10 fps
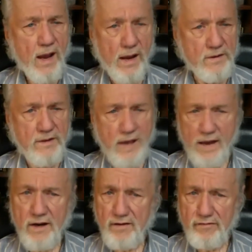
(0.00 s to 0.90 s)
and
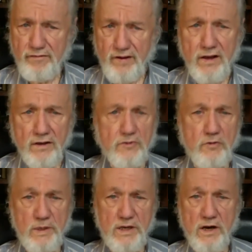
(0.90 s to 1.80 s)
cannot fail
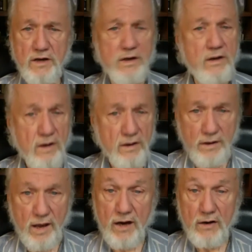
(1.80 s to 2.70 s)
to be done
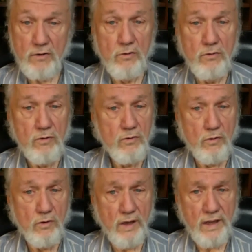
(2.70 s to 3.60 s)
now
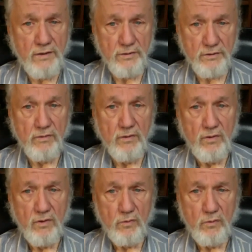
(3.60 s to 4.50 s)
or later
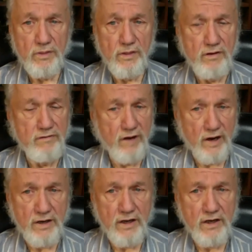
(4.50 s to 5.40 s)
with the
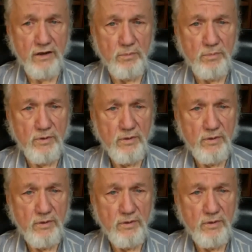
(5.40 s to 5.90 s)
divine help,